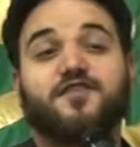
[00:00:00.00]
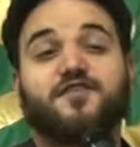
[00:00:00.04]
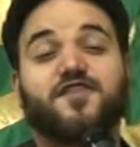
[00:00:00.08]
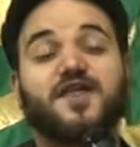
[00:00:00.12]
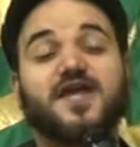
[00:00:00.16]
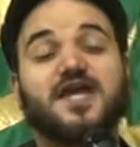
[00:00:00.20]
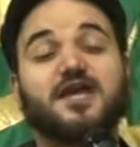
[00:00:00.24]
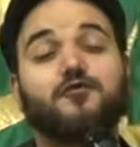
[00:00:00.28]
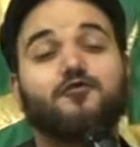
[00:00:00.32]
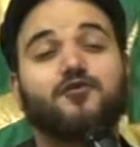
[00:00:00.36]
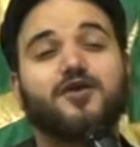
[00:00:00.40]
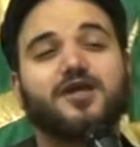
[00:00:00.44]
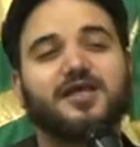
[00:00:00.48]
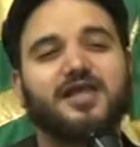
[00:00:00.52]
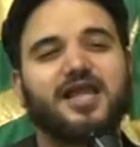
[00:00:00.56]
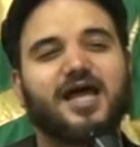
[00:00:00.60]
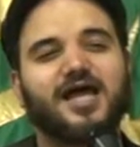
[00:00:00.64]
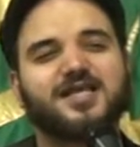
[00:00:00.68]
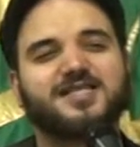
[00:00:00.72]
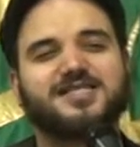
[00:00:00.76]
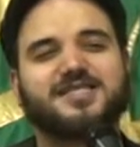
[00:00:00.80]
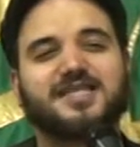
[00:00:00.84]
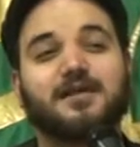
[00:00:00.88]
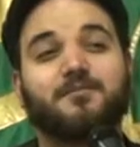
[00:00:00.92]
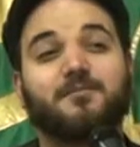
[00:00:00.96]
They
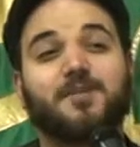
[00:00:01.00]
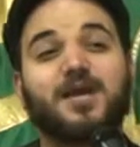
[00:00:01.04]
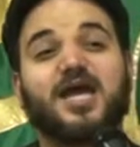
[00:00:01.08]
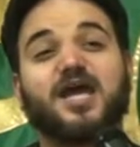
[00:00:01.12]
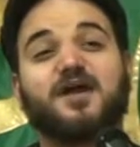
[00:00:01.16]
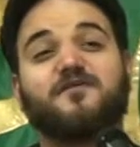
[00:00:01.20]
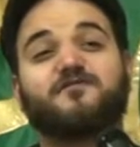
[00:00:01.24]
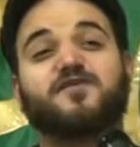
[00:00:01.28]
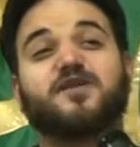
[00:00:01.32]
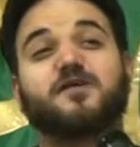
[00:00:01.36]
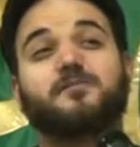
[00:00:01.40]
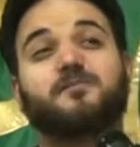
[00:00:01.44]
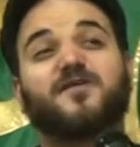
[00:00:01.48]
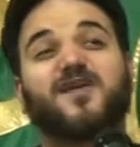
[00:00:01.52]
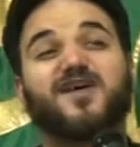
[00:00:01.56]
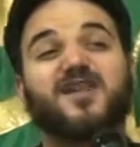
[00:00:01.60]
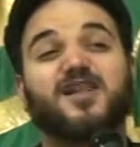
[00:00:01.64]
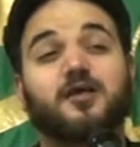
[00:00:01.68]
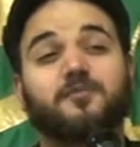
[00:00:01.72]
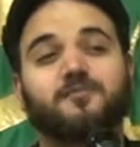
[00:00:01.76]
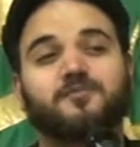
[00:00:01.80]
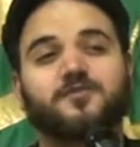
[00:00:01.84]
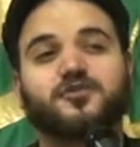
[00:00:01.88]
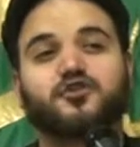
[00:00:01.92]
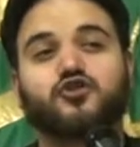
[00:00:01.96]
realize they may have
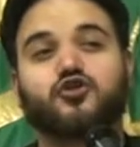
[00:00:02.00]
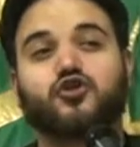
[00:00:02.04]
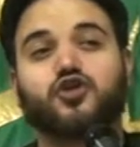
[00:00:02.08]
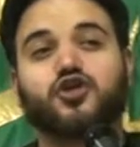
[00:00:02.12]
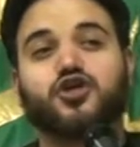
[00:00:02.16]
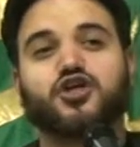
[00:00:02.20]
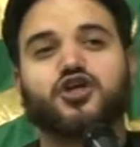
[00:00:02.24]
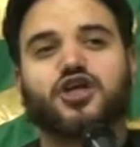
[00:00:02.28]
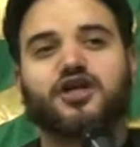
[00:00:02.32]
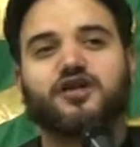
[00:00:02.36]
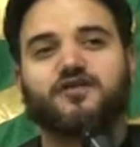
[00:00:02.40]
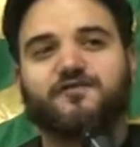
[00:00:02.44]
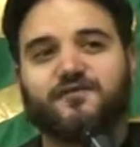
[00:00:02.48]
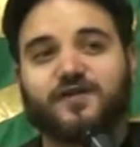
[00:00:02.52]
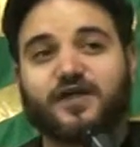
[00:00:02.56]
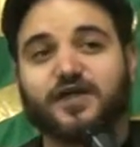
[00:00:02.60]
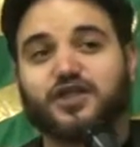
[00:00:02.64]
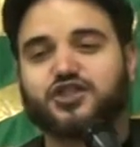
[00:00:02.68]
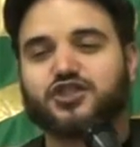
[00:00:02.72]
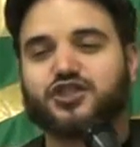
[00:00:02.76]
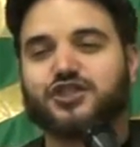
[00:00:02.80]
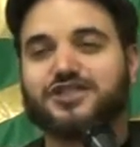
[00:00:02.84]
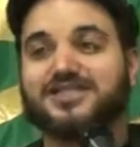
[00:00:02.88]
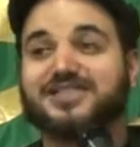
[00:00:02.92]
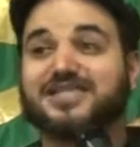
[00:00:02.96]
developed certain
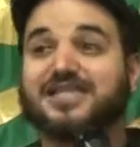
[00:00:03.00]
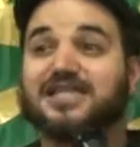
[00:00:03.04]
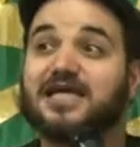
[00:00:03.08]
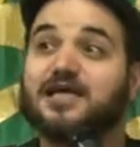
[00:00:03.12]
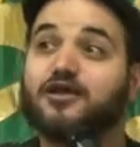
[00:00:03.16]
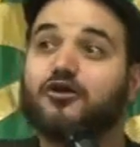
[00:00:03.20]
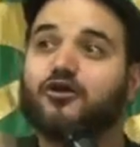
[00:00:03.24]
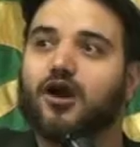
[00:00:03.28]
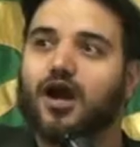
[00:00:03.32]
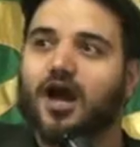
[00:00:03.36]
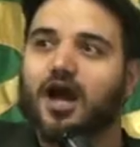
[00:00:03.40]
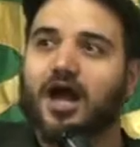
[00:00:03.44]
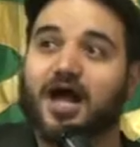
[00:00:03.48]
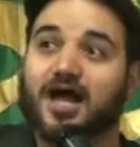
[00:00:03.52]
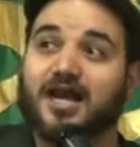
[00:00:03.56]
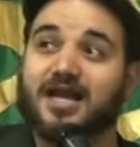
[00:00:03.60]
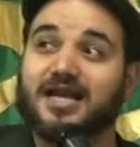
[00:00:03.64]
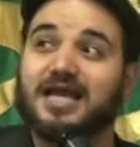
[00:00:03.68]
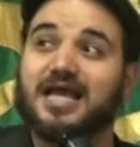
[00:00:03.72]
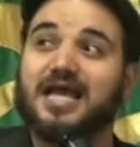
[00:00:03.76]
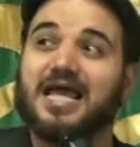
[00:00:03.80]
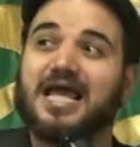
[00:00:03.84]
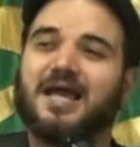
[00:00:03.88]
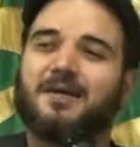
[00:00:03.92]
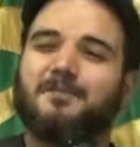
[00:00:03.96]
convictions later
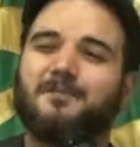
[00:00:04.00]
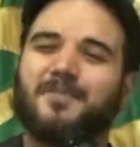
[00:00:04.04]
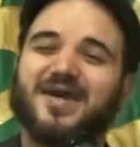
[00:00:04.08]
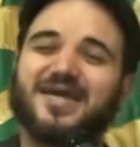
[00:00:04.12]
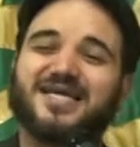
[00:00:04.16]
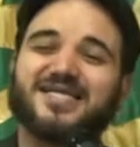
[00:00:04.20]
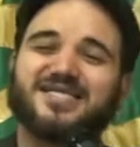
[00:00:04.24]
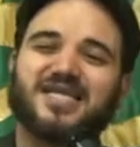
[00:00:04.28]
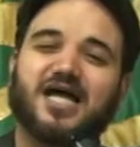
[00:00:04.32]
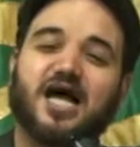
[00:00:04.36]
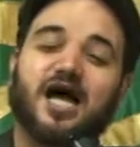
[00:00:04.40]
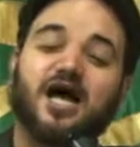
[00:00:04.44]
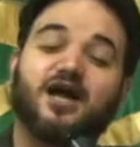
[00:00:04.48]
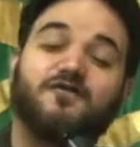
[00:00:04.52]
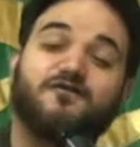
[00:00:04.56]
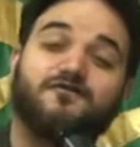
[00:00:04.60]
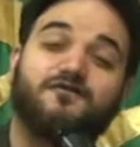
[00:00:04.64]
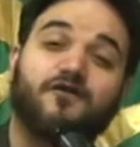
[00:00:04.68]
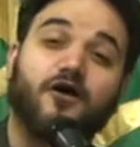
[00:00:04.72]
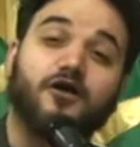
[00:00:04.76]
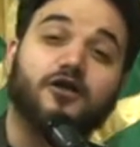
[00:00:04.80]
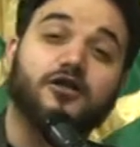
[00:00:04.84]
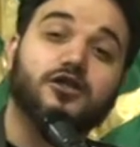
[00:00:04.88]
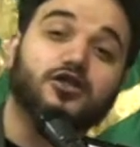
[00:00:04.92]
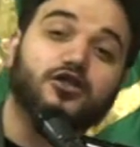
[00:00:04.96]
on based on
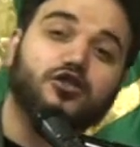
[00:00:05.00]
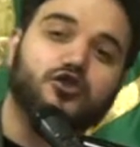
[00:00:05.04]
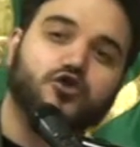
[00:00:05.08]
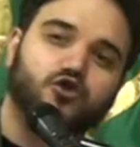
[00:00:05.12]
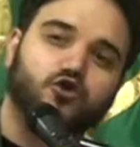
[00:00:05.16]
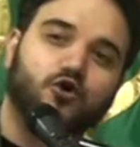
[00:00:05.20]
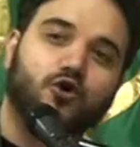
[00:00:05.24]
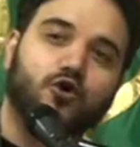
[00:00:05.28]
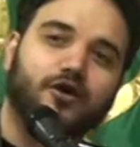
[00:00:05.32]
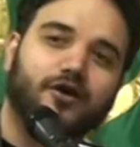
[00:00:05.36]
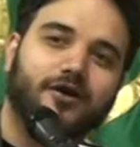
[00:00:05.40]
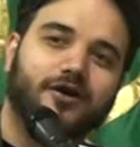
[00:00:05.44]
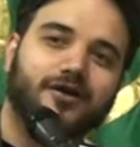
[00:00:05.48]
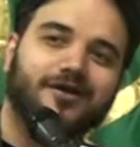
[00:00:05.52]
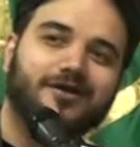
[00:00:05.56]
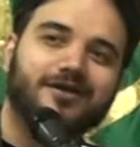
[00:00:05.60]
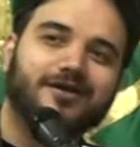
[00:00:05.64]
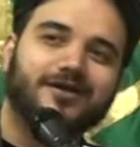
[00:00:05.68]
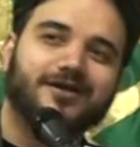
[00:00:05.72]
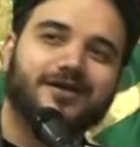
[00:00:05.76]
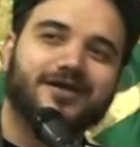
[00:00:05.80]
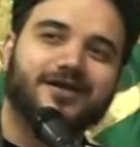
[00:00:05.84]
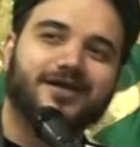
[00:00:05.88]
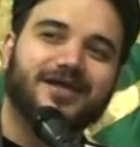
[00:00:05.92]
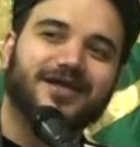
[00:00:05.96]
falling short
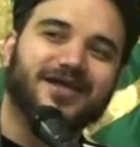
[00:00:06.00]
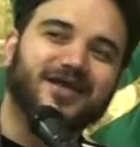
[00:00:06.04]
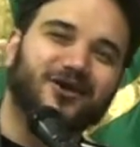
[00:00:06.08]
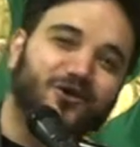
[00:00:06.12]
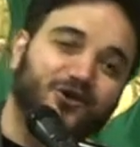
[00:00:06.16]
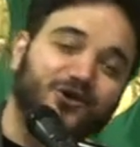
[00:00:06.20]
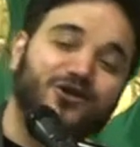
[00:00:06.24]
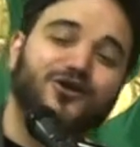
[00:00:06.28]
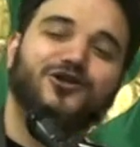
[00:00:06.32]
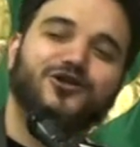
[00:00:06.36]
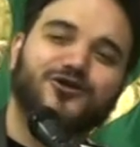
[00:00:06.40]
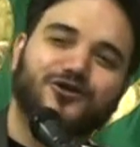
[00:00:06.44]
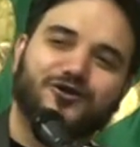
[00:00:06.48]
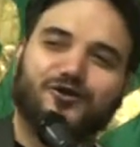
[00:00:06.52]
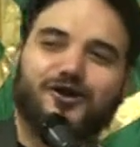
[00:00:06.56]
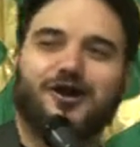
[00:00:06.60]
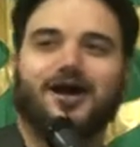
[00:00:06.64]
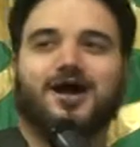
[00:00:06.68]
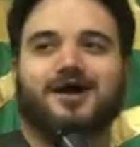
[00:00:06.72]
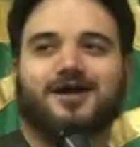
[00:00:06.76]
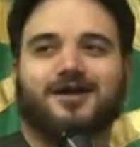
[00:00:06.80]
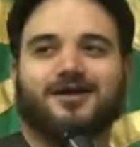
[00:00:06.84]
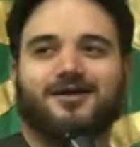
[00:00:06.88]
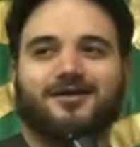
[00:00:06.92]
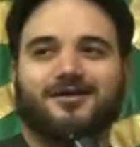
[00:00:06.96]
earlier
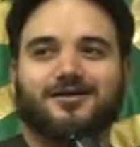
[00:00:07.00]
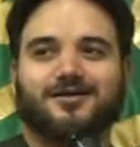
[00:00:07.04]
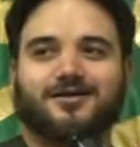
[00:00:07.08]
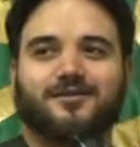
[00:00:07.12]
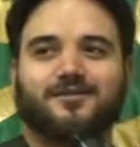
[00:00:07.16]
on.